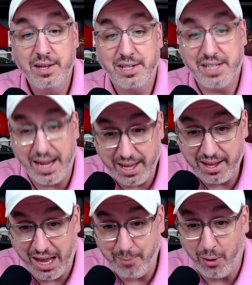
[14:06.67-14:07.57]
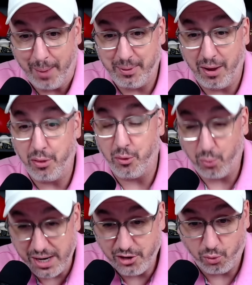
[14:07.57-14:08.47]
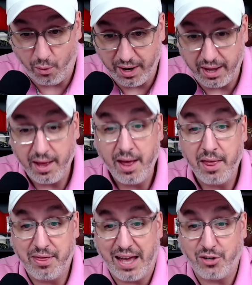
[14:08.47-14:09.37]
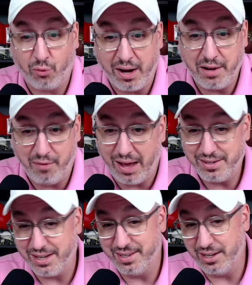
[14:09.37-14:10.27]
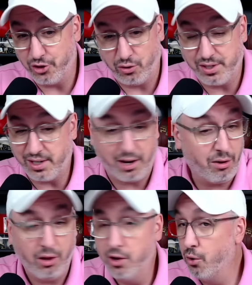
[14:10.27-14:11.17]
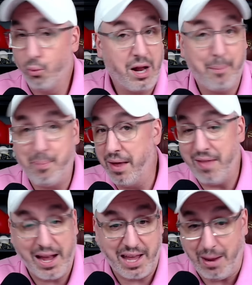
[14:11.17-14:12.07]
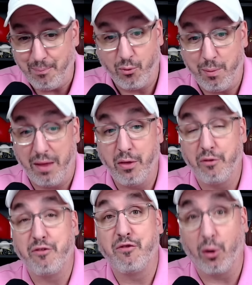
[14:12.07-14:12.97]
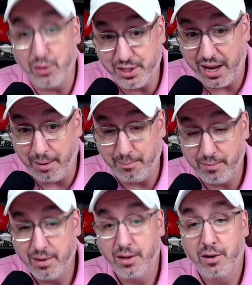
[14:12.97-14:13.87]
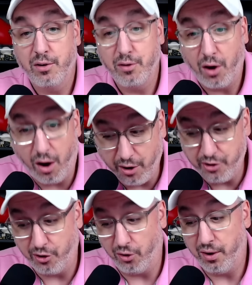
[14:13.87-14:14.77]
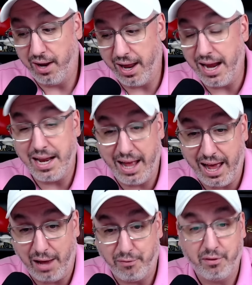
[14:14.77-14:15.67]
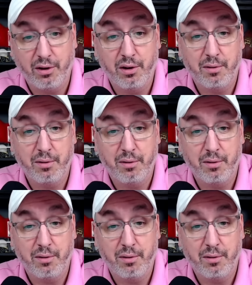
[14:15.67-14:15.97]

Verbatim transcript: Second game will happen at three twenty. That's Randy Vasquez against Chris Sale. We're not betting that game. We're betting the first game. Under eight and a half.